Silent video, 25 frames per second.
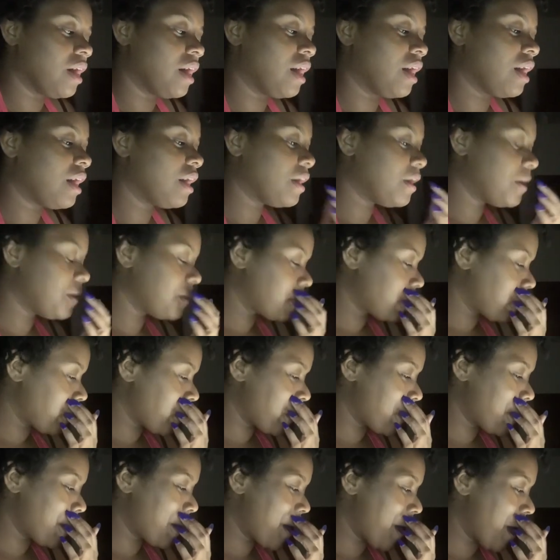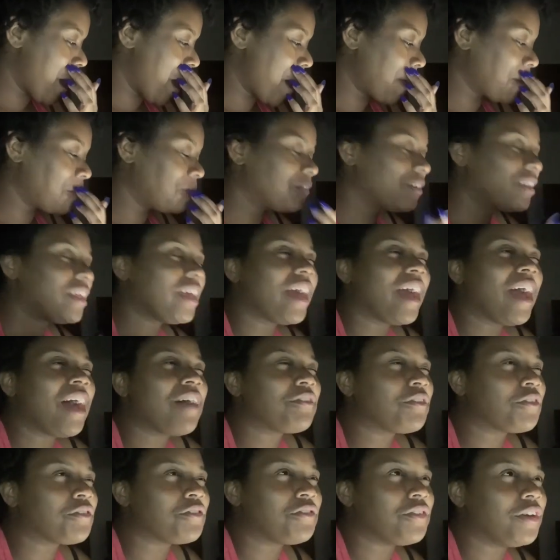I don't really
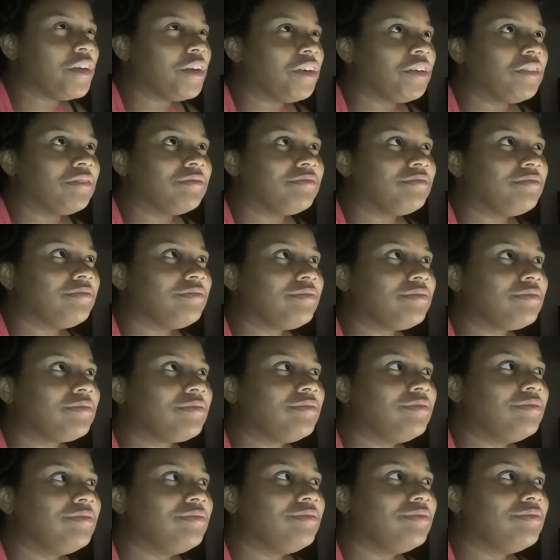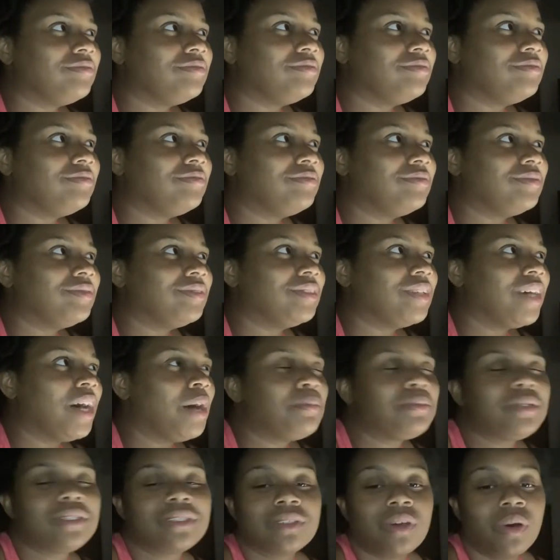have a fear.
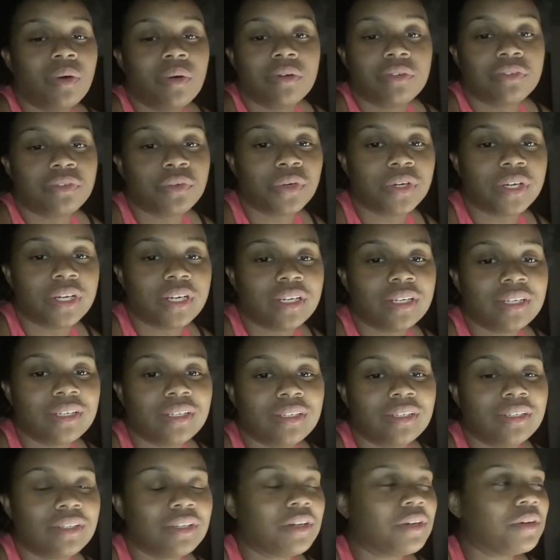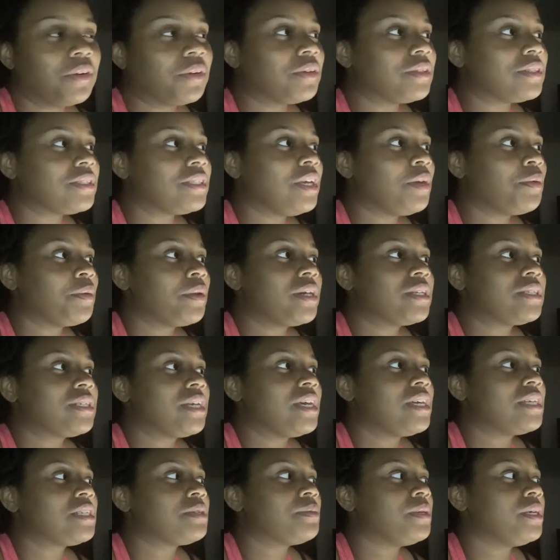I'm just going for it, you know. See where it
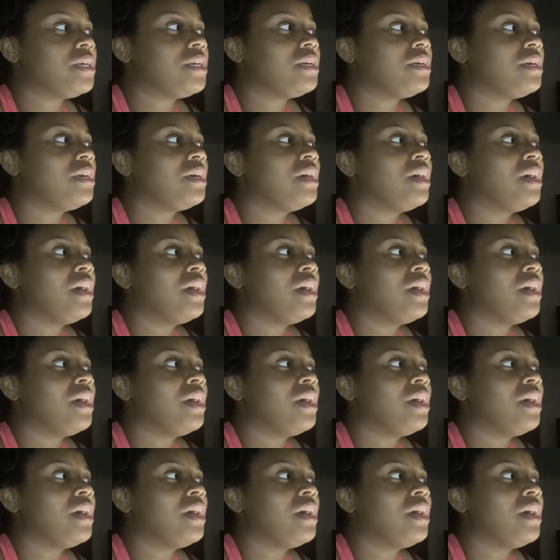takes me.